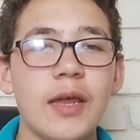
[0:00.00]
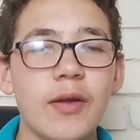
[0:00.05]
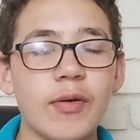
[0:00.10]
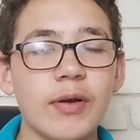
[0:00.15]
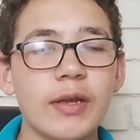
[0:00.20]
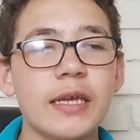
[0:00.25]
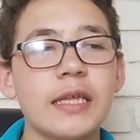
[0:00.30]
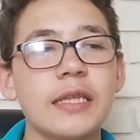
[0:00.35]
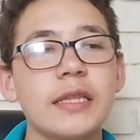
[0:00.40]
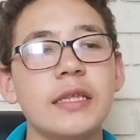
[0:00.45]

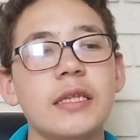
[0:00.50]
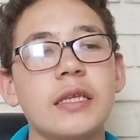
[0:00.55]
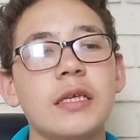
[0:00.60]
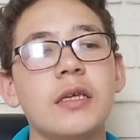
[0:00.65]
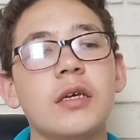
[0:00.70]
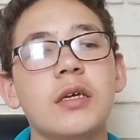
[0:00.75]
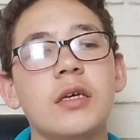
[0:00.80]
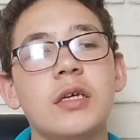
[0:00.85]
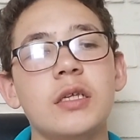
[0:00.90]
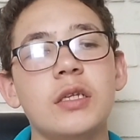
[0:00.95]
reckon
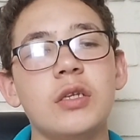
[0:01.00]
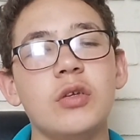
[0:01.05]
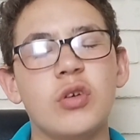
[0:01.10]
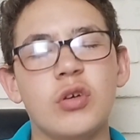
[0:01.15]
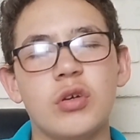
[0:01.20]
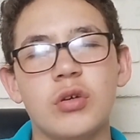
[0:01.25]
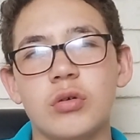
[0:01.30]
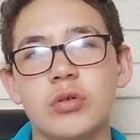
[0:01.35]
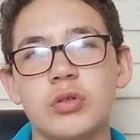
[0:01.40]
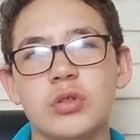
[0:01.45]

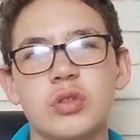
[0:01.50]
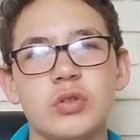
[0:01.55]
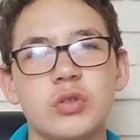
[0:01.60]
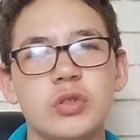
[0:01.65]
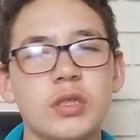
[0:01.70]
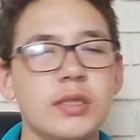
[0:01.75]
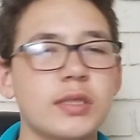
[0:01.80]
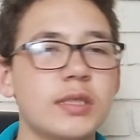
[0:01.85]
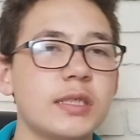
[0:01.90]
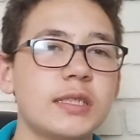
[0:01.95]
Newcastle
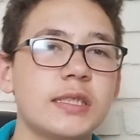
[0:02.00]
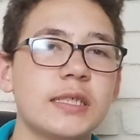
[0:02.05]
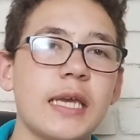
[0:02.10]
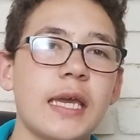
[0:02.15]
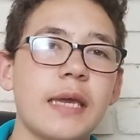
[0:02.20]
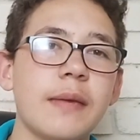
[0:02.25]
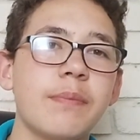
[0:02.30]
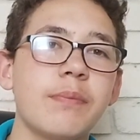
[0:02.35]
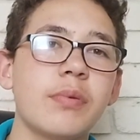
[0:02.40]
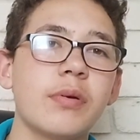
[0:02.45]
just
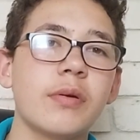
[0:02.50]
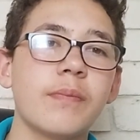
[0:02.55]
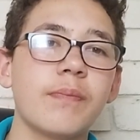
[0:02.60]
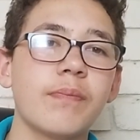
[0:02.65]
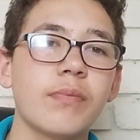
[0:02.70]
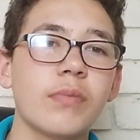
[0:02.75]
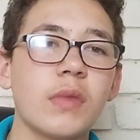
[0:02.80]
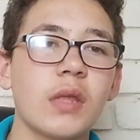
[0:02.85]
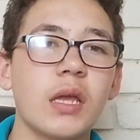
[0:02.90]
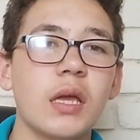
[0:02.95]
escape.
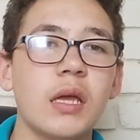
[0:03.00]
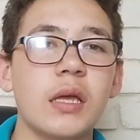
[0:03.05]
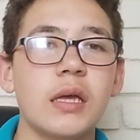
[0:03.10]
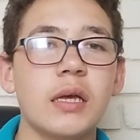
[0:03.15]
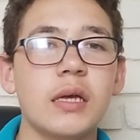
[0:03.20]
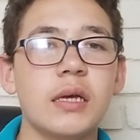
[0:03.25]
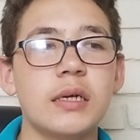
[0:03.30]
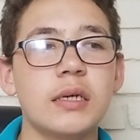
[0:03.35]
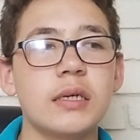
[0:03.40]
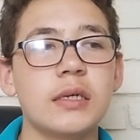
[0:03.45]

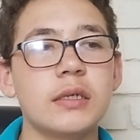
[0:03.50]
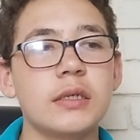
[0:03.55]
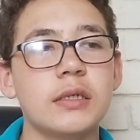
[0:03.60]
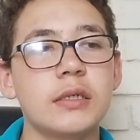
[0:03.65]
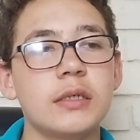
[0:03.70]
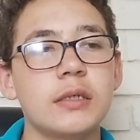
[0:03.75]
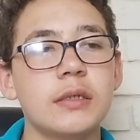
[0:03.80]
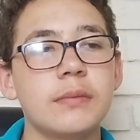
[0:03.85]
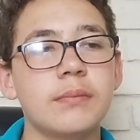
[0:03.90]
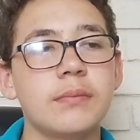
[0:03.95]

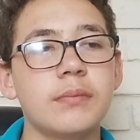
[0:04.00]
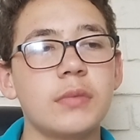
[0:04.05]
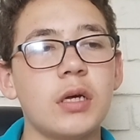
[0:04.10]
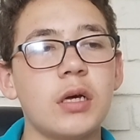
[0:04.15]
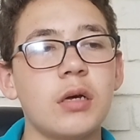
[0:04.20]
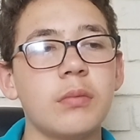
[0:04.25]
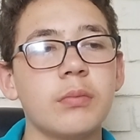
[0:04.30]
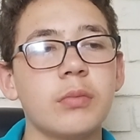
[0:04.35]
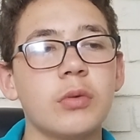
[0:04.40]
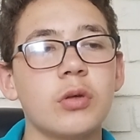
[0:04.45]

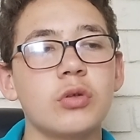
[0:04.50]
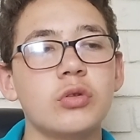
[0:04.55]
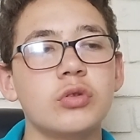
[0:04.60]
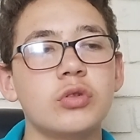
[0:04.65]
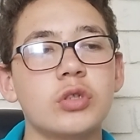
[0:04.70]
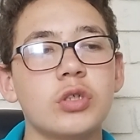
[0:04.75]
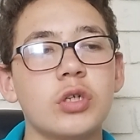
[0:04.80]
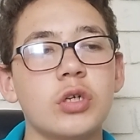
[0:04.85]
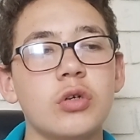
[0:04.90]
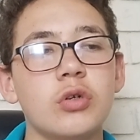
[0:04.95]
I'm going
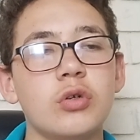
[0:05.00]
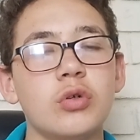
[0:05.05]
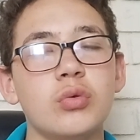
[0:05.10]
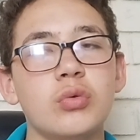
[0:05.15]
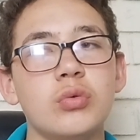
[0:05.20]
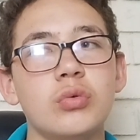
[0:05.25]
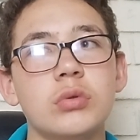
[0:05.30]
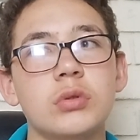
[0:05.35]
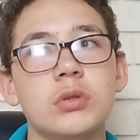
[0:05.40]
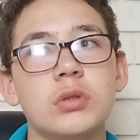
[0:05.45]
to
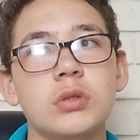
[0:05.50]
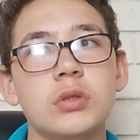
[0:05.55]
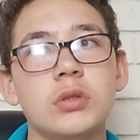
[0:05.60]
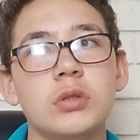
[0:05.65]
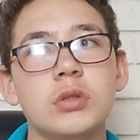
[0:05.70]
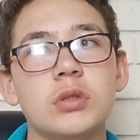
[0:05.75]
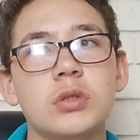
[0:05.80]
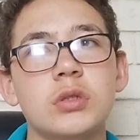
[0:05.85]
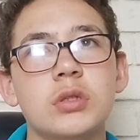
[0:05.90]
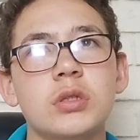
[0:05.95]
go,
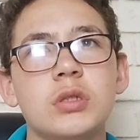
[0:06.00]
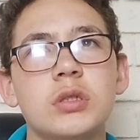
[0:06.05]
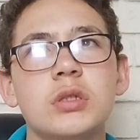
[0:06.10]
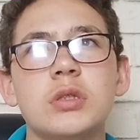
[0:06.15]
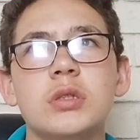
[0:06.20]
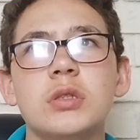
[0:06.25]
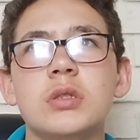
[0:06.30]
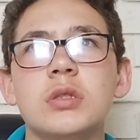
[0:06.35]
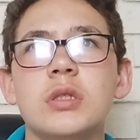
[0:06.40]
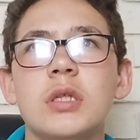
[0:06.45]

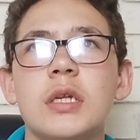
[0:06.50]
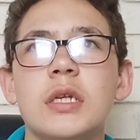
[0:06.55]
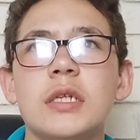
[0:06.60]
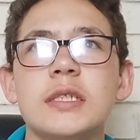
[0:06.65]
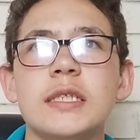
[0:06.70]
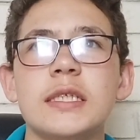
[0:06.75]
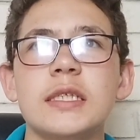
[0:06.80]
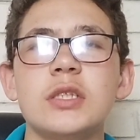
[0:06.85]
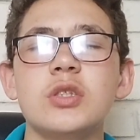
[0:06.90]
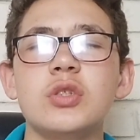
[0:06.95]

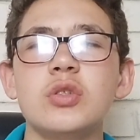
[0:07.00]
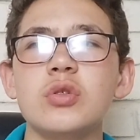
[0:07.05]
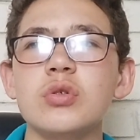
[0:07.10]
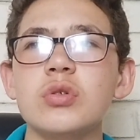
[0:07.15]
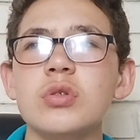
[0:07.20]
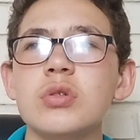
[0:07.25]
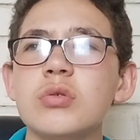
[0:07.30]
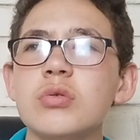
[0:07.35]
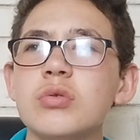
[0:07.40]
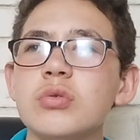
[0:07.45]
is it
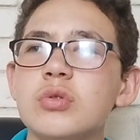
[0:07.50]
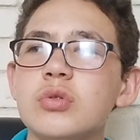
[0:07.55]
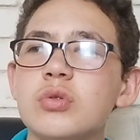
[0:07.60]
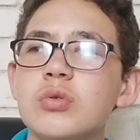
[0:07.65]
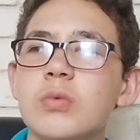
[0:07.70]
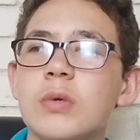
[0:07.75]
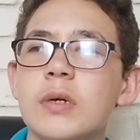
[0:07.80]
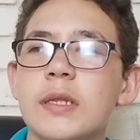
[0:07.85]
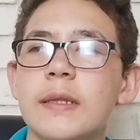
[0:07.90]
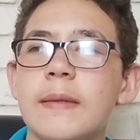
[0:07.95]
2-0 or
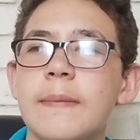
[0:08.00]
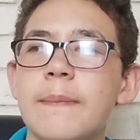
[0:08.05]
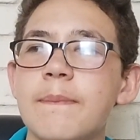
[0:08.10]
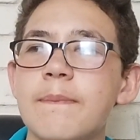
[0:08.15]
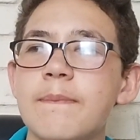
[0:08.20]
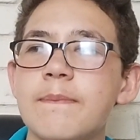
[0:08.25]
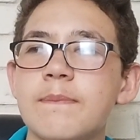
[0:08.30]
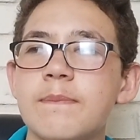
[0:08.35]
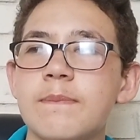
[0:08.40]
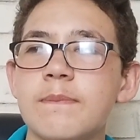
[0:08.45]

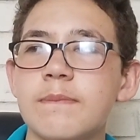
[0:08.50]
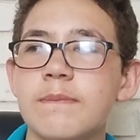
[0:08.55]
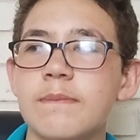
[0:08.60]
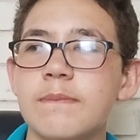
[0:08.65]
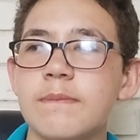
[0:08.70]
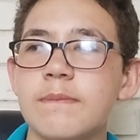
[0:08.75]
2-1?